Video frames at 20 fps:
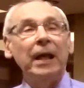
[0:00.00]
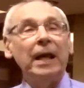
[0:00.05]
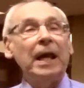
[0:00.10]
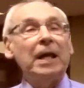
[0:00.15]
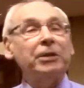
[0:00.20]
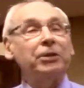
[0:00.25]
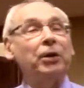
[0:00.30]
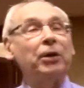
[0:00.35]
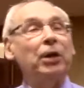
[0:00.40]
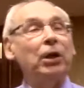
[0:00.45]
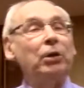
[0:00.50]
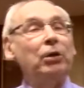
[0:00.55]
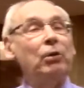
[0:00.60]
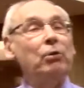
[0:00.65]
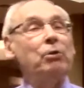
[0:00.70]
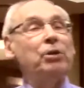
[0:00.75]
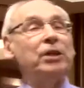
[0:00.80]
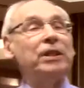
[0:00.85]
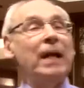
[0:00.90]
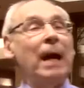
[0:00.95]
It's going to
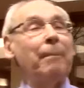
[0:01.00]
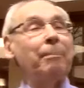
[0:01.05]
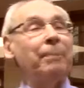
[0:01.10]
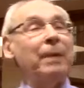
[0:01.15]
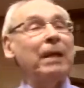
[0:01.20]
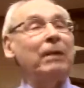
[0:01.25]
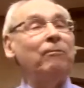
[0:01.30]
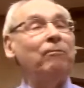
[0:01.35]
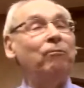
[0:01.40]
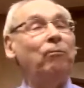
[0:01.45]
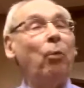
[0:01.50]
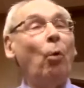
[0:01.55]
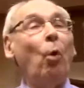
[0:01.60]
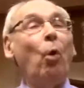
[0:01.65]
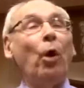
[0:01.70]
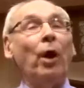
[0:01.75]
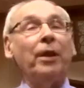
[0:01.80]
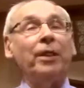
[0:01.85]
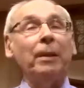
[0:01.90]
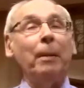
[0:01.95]
do something
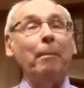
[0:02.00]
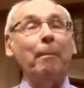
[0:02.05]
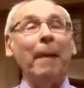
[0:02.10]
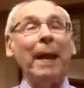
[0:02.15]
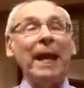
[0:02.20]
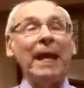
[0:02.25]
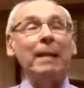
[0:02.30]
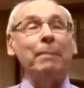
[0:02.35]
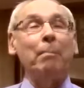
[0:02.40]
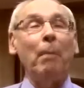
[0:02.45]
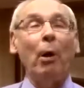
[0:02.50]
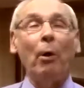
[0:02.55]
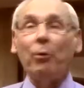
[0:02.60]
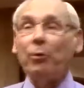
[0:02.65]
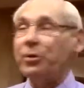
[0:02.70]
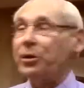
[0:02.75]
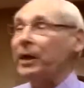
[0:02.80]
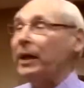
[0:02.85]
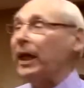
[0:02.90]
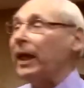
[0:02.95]
for the main motion.